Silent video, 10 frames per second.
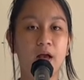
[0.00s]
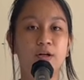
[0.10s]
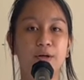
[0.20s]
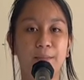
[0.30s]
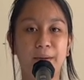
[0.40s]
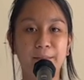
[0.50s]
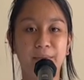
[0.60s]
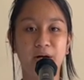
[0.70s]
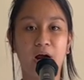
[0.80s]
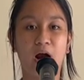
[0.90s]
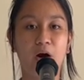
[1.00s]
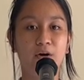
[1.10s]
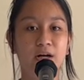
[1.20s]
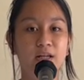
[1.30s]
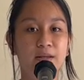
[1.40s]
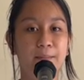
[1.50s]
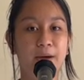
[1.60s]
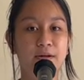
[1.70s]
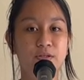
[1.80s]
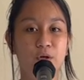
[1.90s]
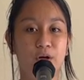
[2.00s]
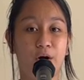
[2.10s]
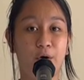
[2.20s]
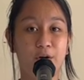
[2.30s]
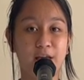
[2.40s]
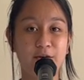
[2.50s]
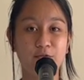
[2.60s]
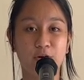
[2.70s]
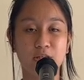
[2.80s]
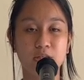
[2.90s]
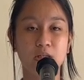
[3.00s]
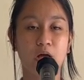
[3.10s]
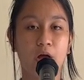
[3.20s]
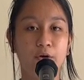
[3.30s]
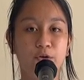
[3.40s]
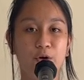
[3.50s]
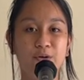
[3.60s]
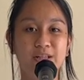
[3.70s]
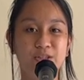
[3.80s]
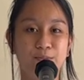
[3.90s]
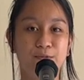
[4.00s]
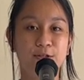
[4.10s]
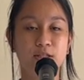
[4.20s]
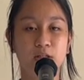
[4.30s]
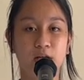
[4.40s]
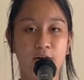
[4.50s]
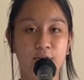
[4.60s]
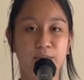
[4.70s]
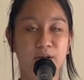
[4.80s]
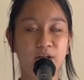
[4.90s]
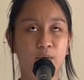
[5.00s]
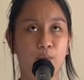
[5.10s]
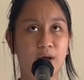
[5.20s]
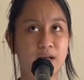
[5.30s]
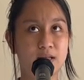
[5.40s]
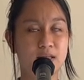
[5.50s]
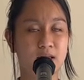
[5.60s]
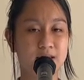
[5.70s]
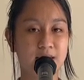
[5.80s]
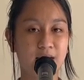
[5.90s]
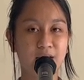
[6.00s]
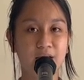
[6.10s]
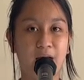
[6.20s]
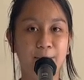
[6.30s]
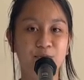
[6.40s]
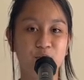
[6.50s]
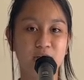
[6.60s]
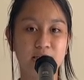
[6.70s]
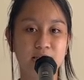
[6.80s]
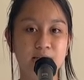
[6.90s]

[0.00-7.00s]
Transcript: Remember, our Earth depends on our own efforts. No need to push the government when it's exactly up to us.